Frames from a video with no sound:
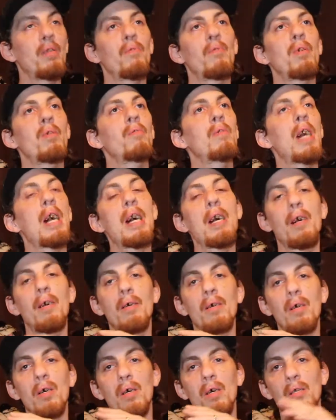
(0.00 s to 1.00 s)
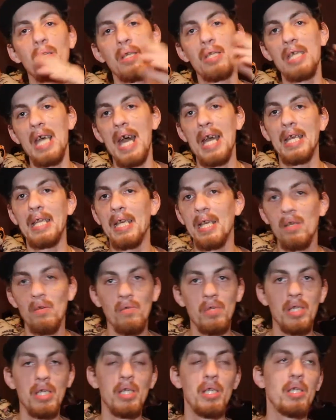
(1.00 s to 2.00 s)
You got Jack
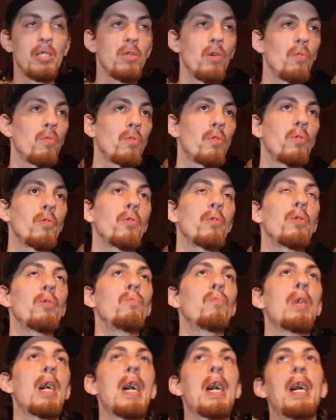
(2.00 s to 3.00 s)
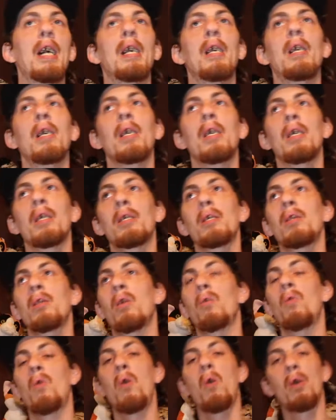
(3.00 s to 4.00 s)
Nicholson's Joker, you got, you
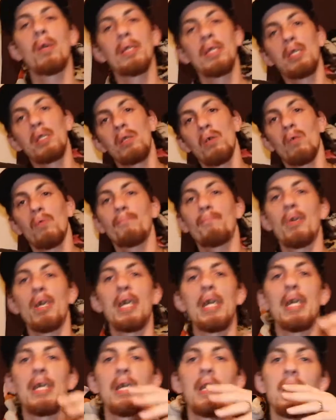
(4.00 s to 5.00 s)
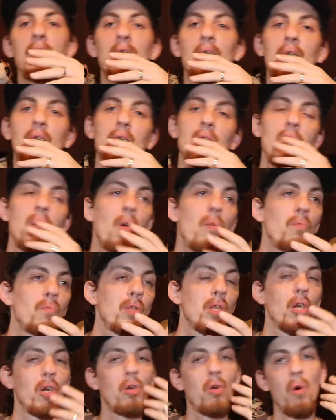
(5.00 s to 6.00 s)
know, all these jokes, but, you know,
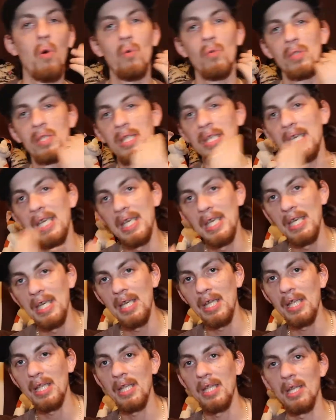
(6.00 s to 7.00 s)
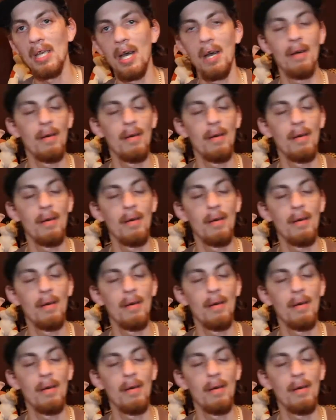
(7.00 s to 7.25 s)
the gold teeth,